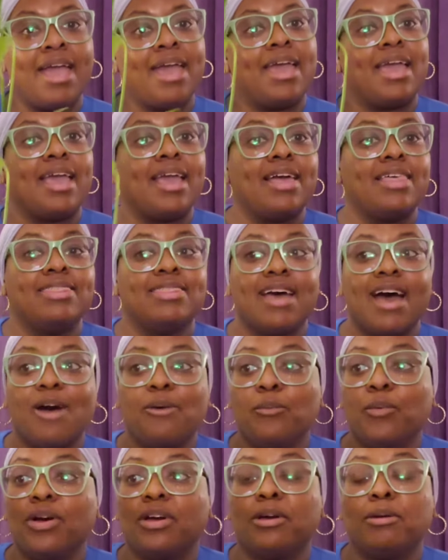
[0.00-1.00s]
and
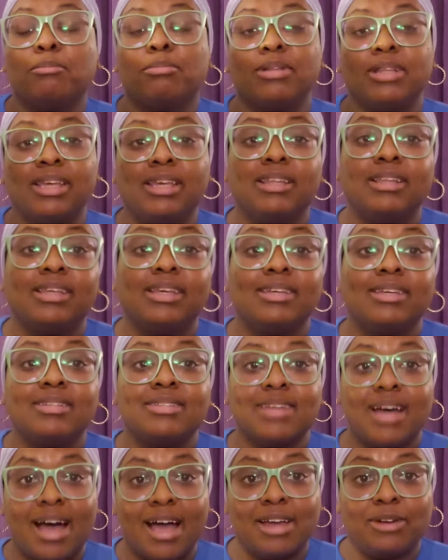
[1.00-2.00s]
that one completely
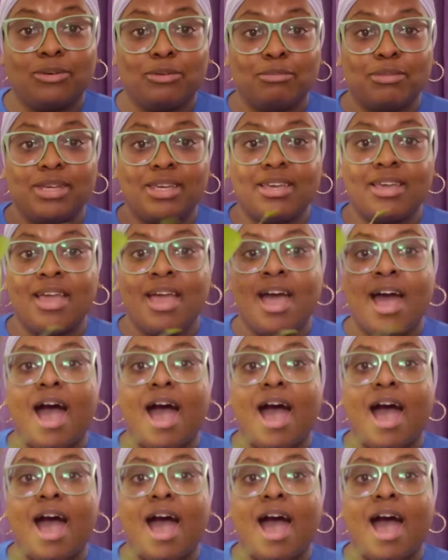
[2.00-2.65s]
died on me.